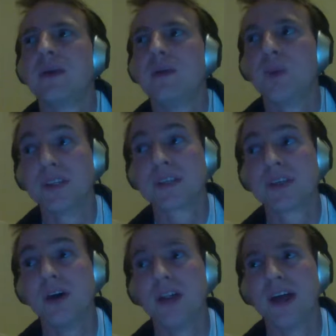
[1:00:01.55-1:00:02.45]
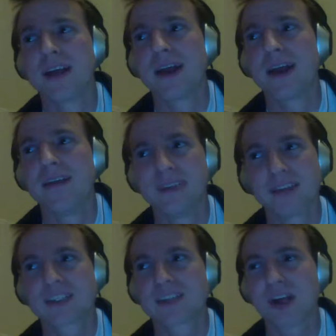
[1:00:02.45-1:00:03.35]
still, like,
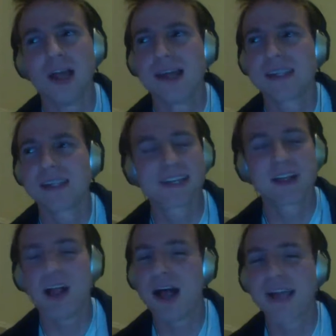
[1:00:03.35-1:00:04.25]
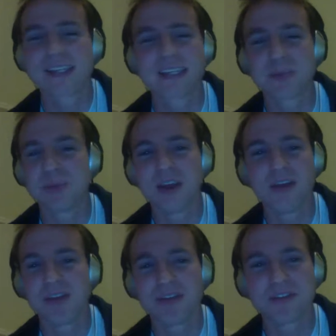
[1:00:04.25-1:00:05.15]
that's classic
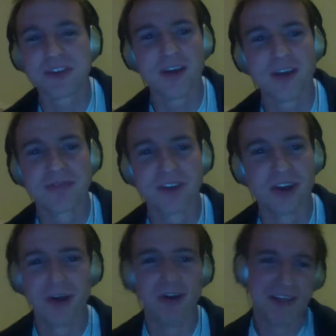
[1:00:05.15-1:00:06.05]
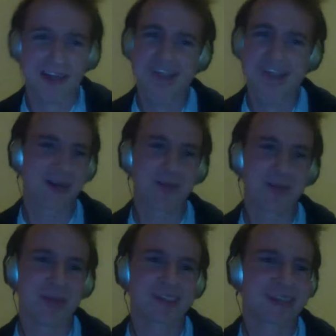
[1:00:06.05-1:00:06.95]
BFF stuff, you know, and that's gonna
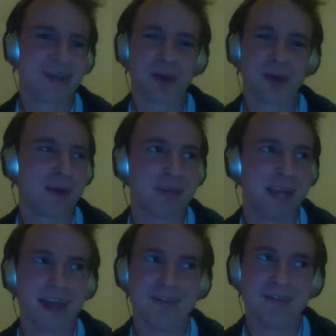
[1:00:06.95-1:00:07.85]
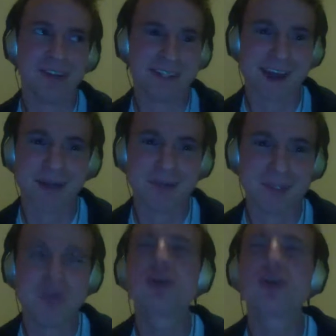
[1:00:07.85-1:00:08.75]
pop me every time.
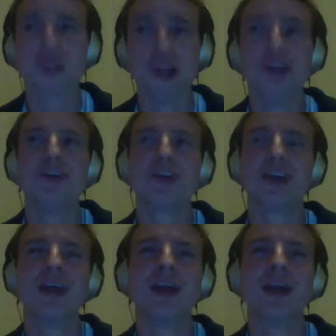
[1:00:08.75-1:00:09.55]
You could literally,